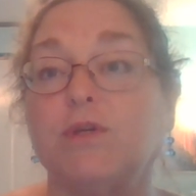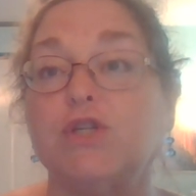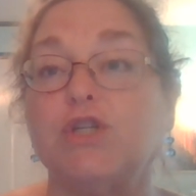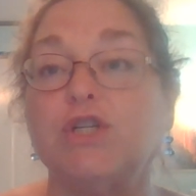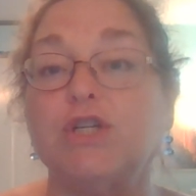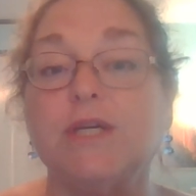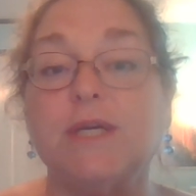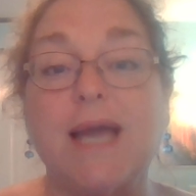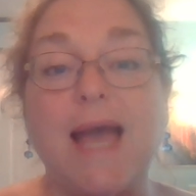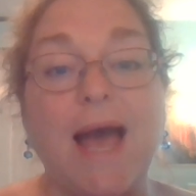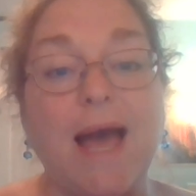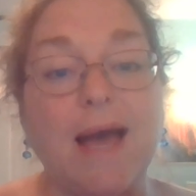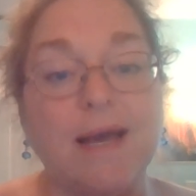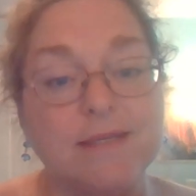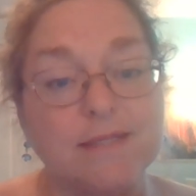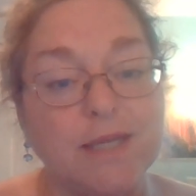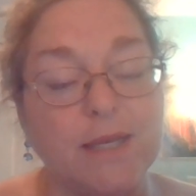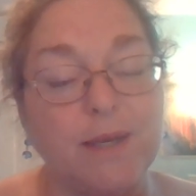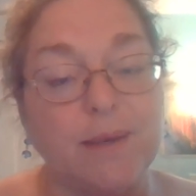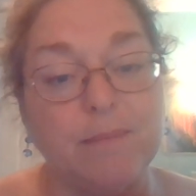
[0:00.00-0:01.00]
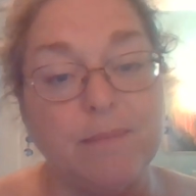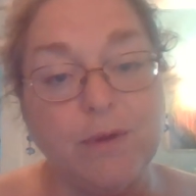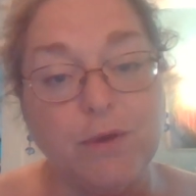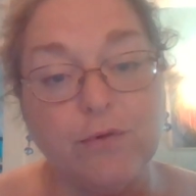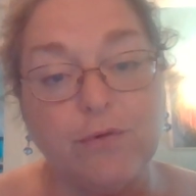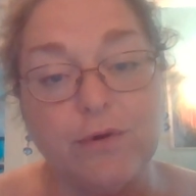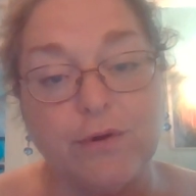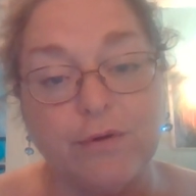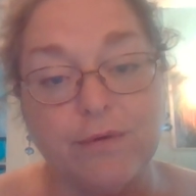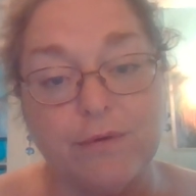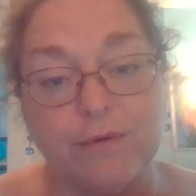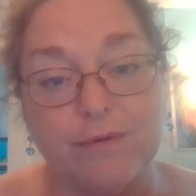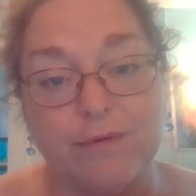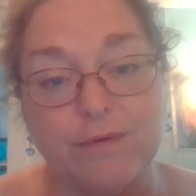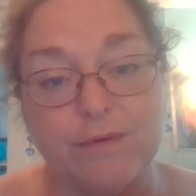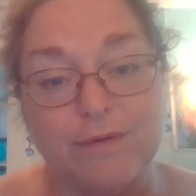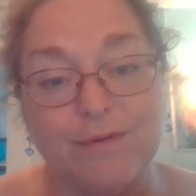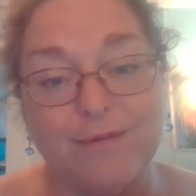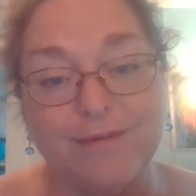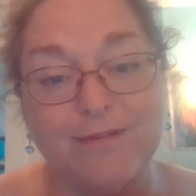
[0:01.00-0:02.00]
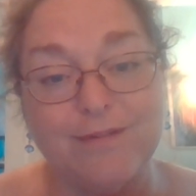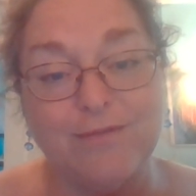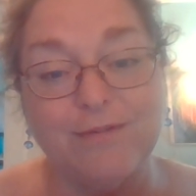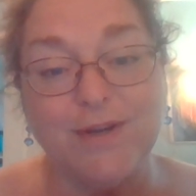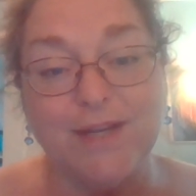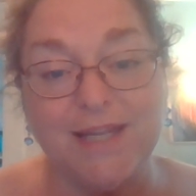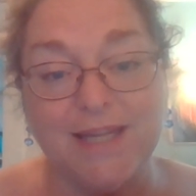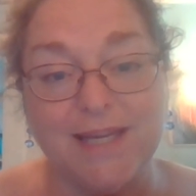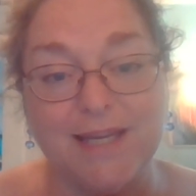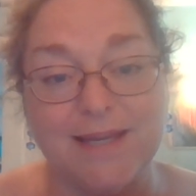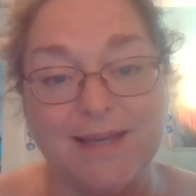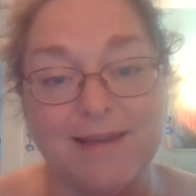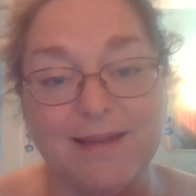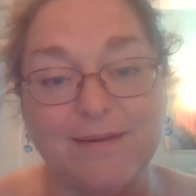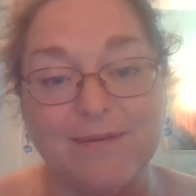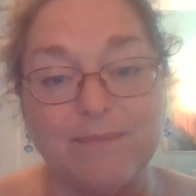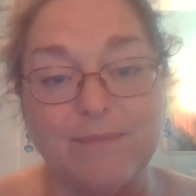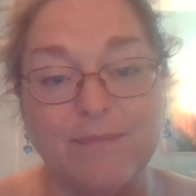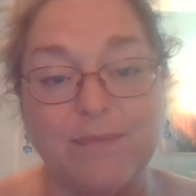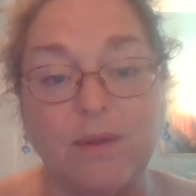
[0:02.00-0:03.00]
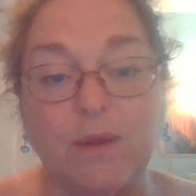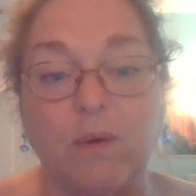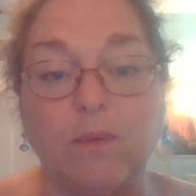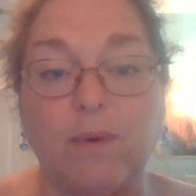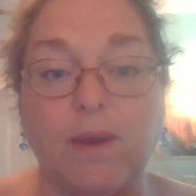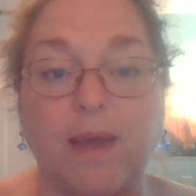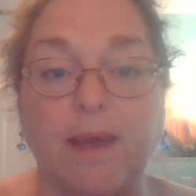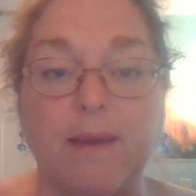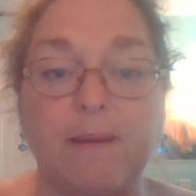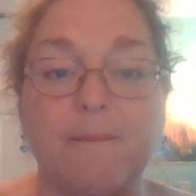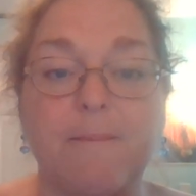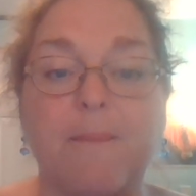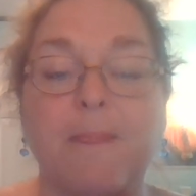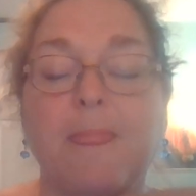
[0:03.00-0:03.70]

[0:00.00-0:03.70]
she acts like a mirror, really. Okay?